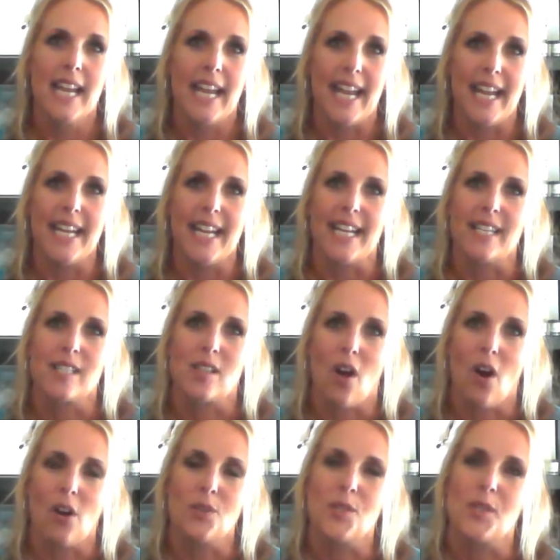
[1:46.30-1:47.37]
It is
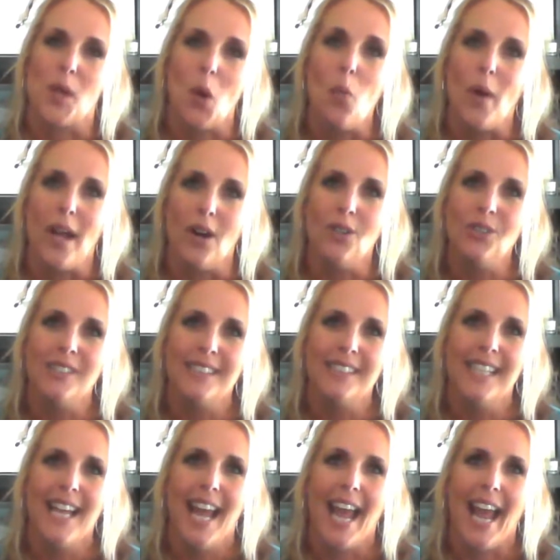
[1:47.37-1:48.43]
called So Well,
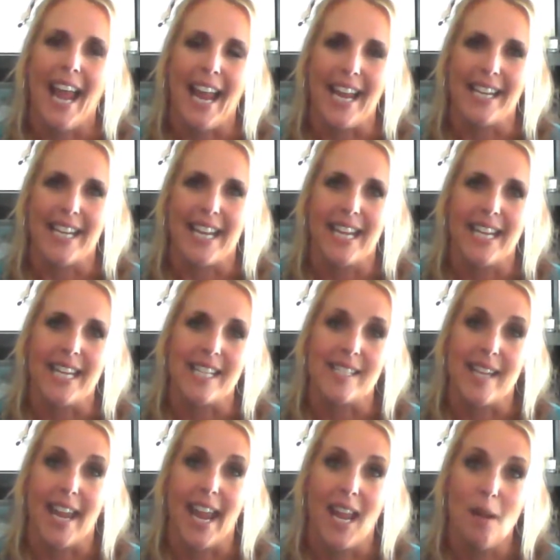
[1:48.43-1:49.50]
and it is
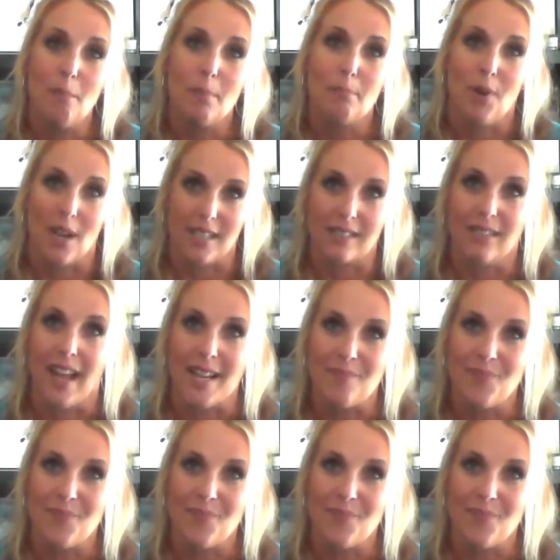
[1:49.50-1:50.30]
a hemp product line.